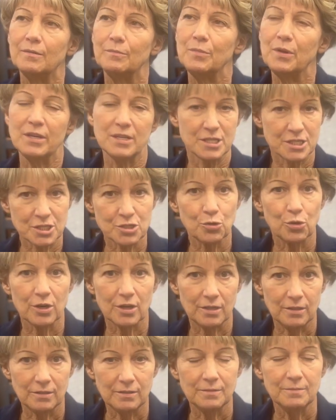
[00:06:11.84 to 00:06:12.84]

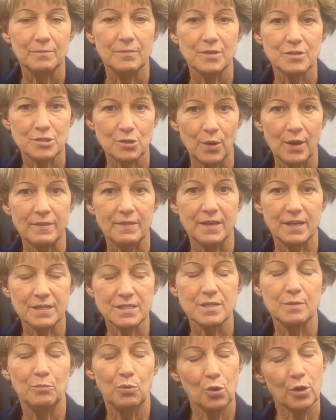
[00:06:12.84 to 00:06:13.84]
historical so I think
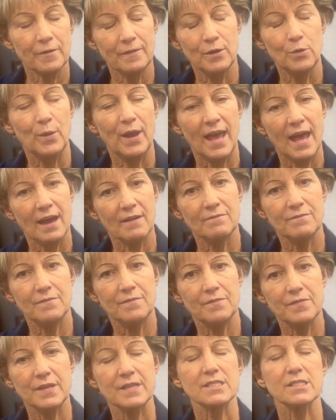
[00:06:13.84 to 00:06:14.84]
it's important that we have
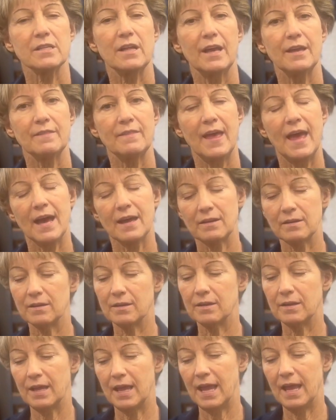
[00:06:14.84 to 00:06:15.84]
things like that
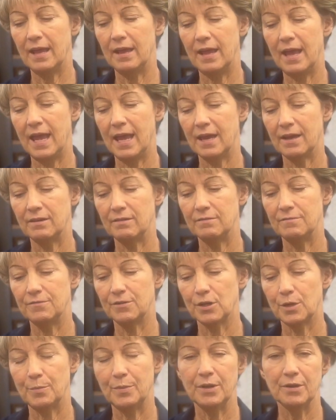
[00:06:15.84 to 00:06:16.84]
and
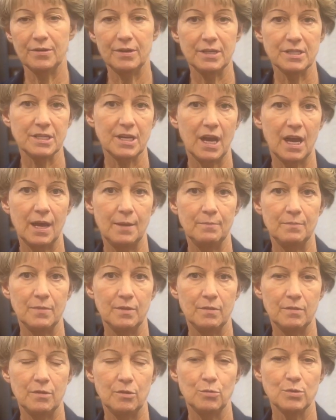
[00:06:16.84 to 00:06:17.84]
for a period of
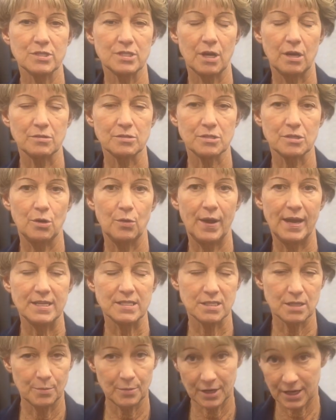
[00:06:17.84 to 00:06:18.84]
time there was also a
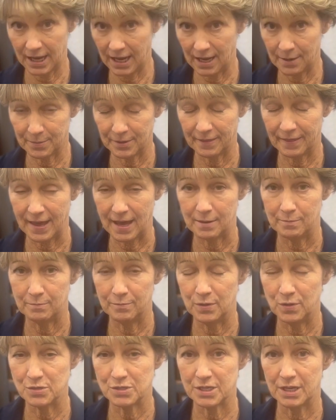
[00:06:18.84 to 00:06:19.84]
summer camp at that
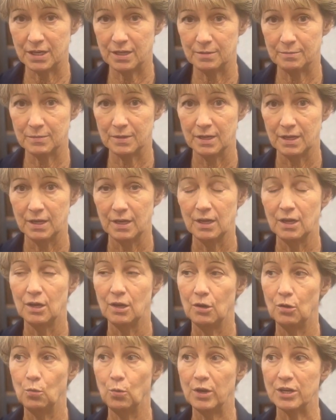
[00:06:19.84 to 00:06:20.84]

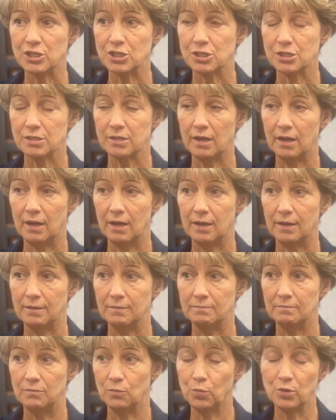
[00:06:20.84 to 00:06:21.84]
museum which uh,
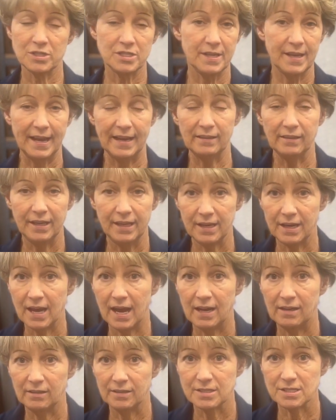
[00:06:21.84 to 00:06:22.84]
was the Eileen
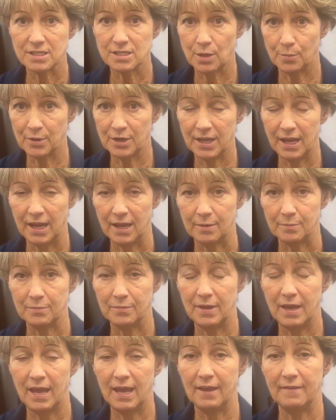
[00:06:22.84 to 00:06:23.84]
Collins summer camp
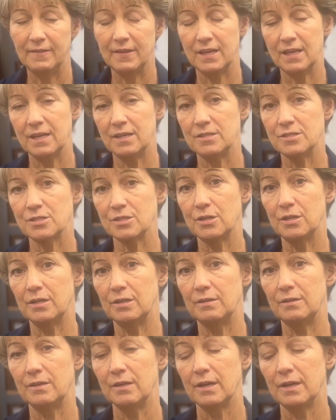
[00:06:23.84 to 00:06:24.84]
and the kids
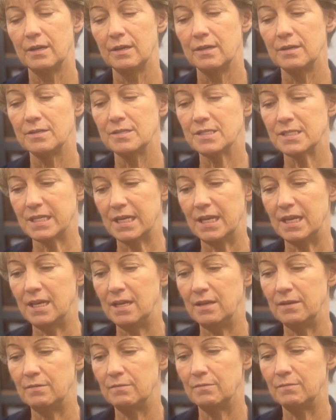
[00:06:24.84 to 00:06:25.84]
could
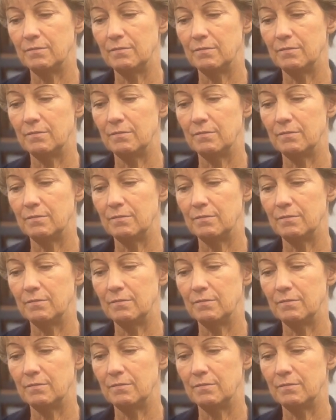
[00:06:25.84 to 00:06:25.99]
see